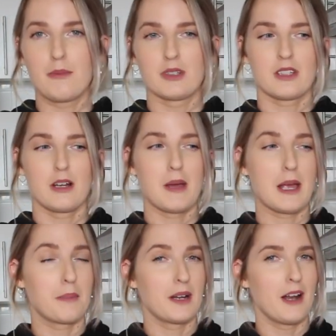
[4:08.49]
I'm just going to
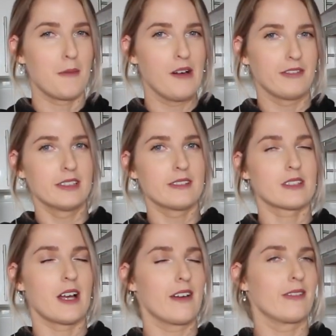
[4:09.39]
make banana
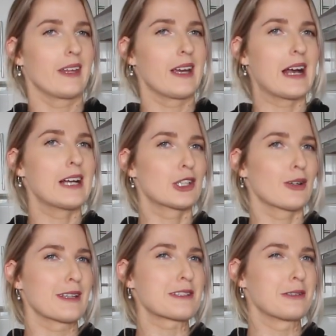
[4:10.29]
muffins. I feel like I
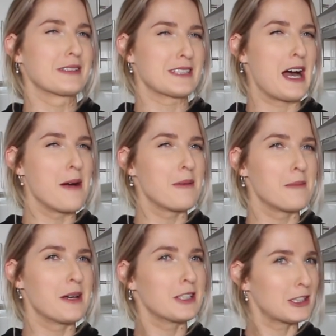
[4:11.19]
show this all the time
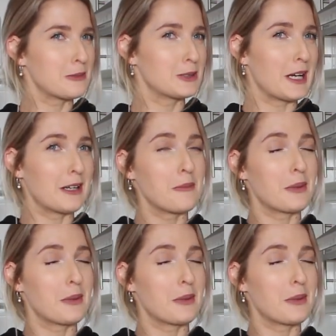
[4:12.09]
on my YouTube channel,